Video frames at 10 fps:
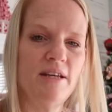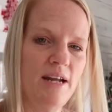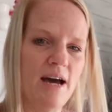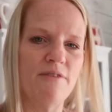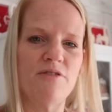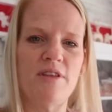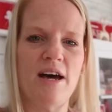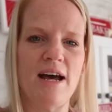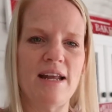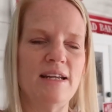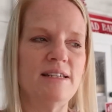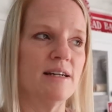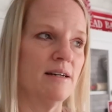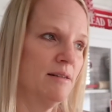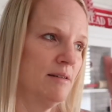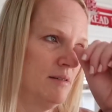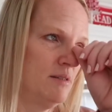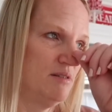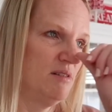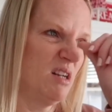and then after that, I need to,
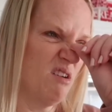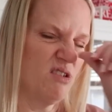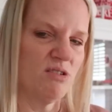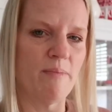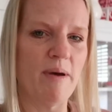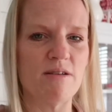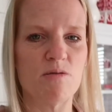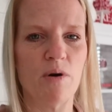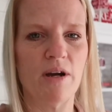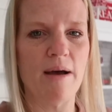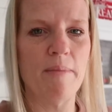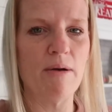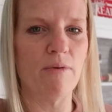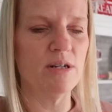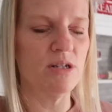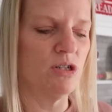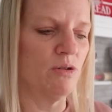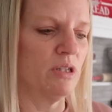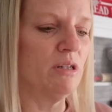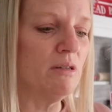you know, do some housework. I might run do
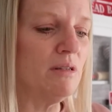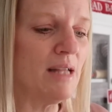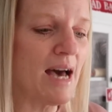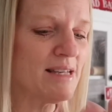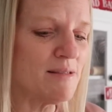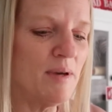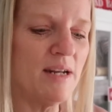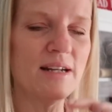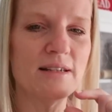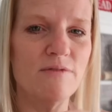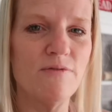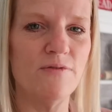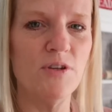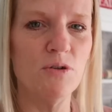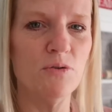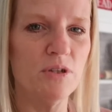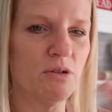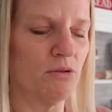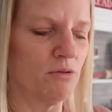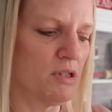a little last minute, few
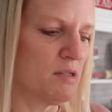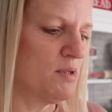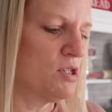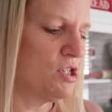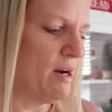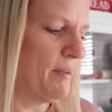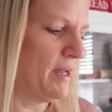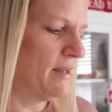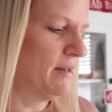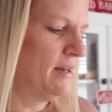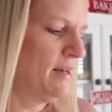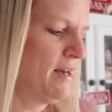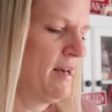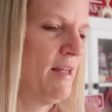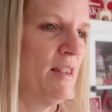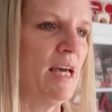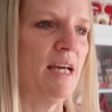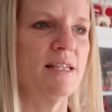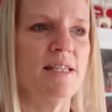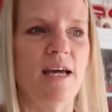little Christmas shopping
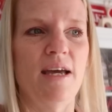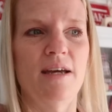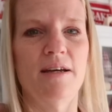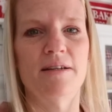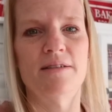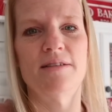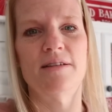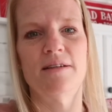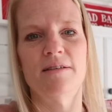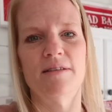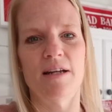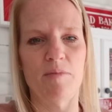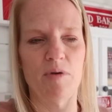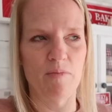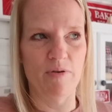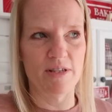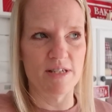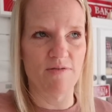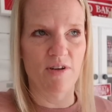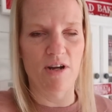things. And then I'm gonna put
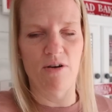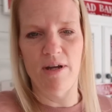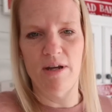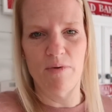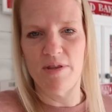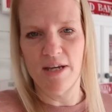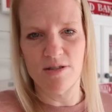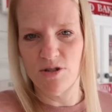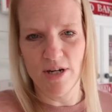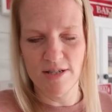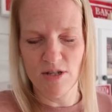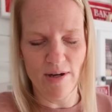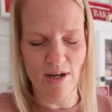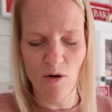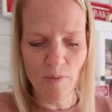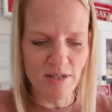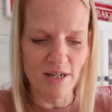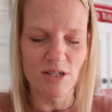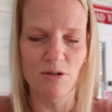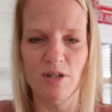this video in with yesterday. So I hope it's
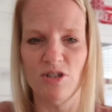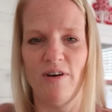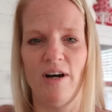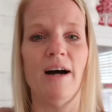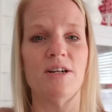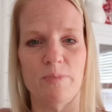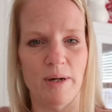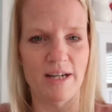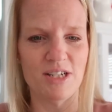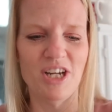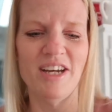not too much of a hodgepodge.